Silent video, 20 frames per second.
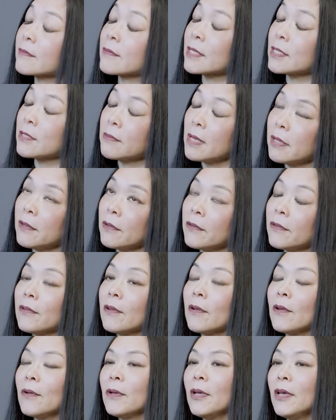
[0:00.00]
as well.
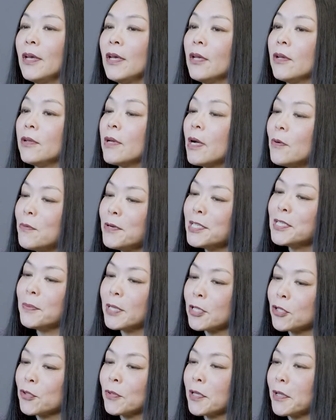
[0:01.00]
So, I always
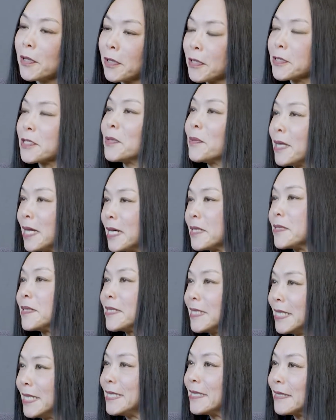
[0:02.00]
make sure that the customer has a
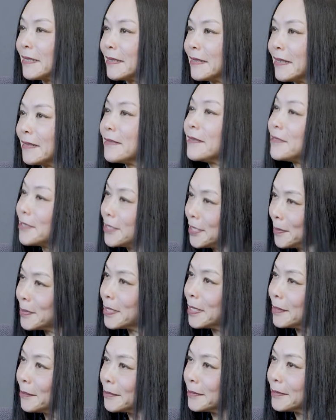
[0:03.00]
seat at the leadership
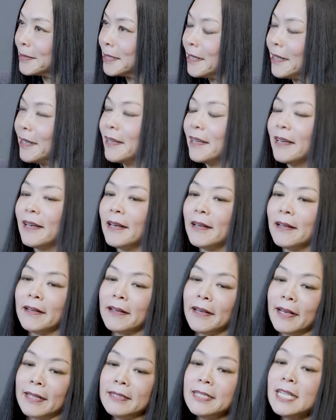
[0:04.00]
table.
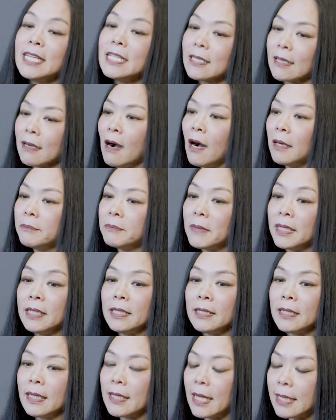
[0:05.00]
I need to come
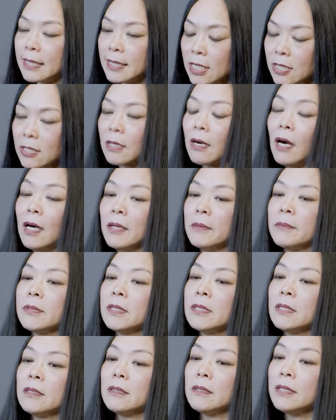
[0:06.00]

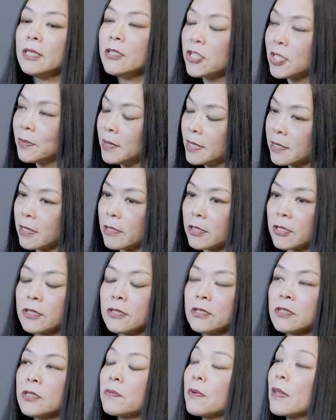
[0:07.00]
to leadership
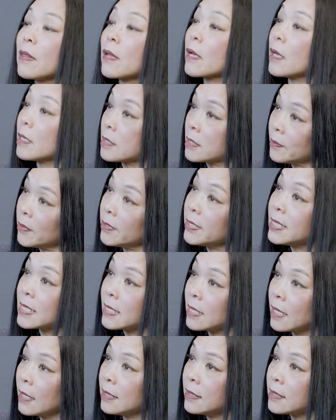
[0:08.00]
discussions with a customer
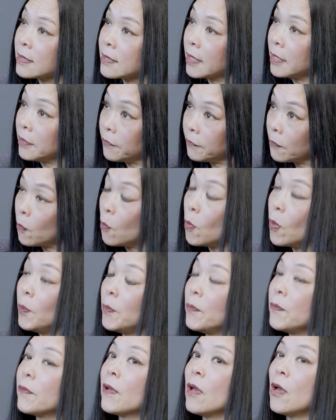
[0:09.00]
insight that
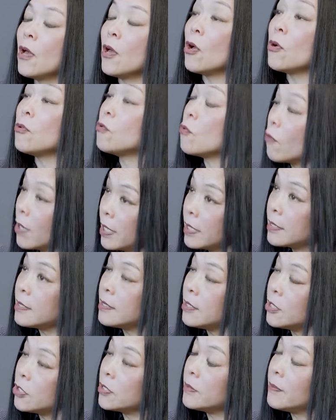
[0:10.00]
informs the right
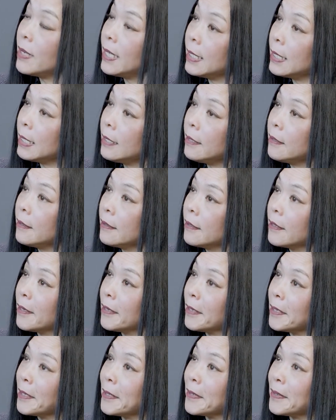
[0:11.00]
decision making.
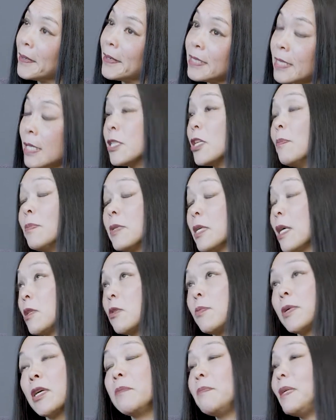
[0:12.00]
And
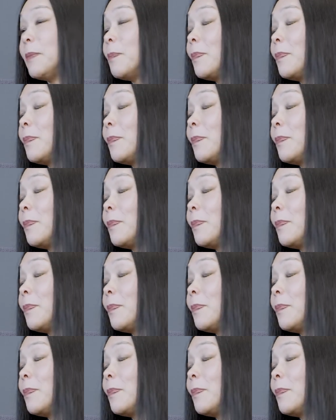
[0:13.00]
sometimes we can be